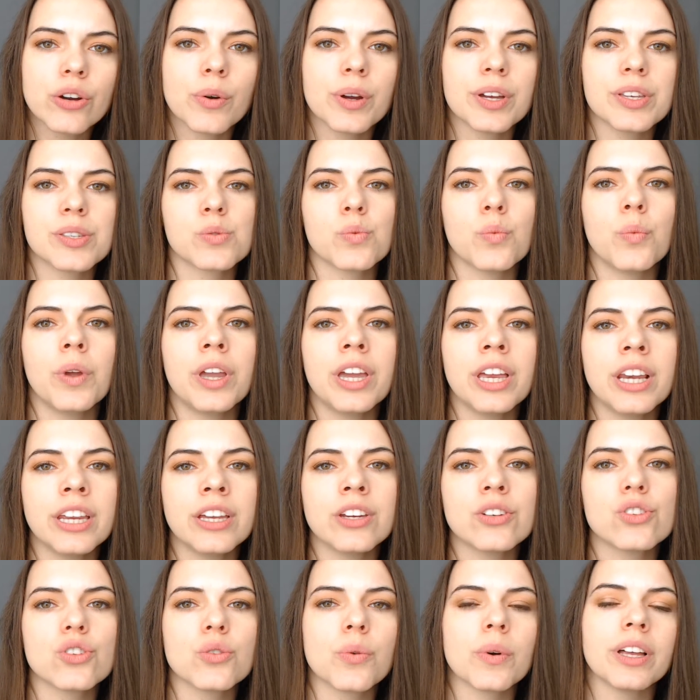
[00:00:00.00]
is we
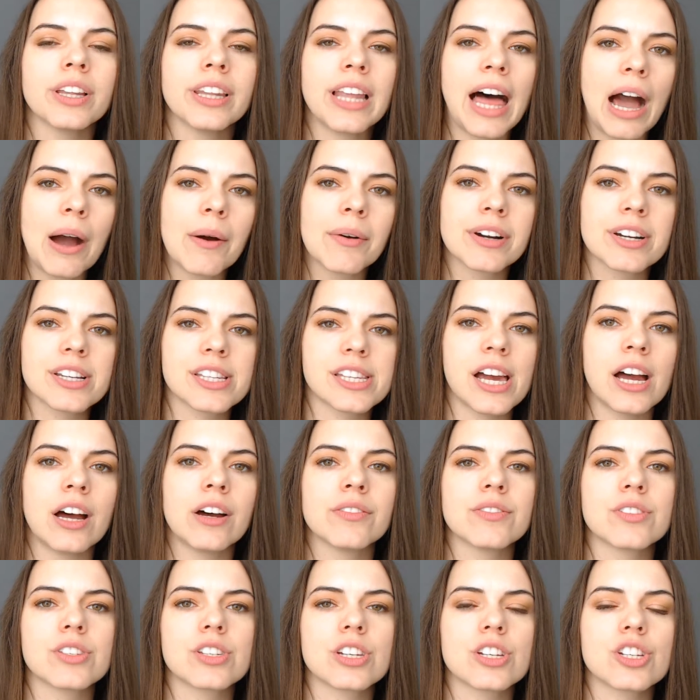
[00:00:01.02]
need to allow
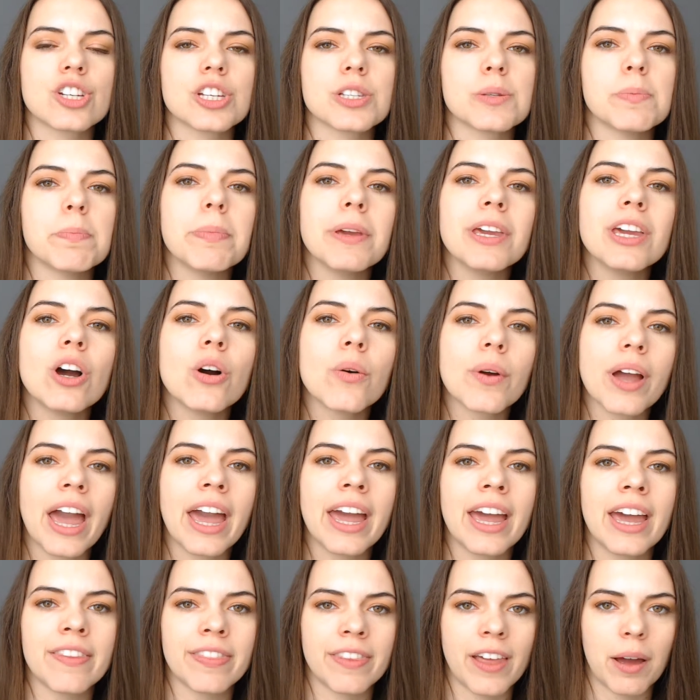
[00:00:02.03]
ourselves to just be okay
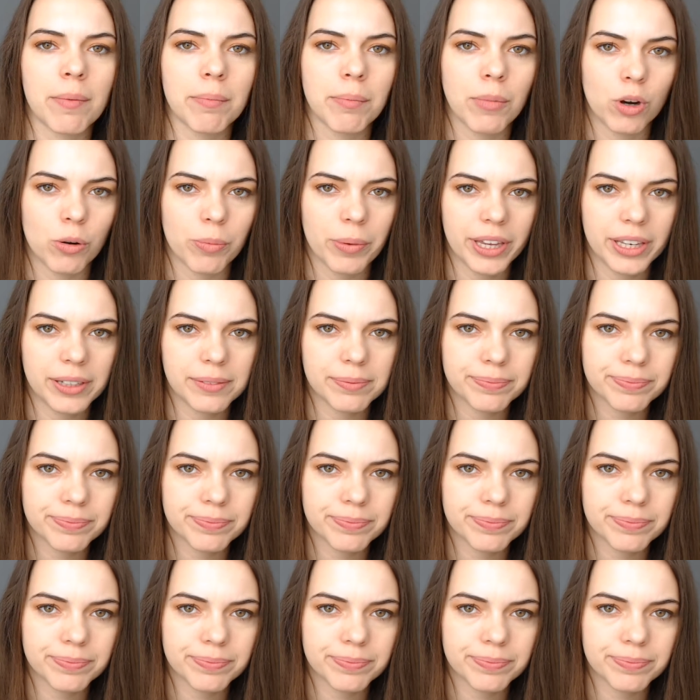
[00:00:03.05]
in that moment.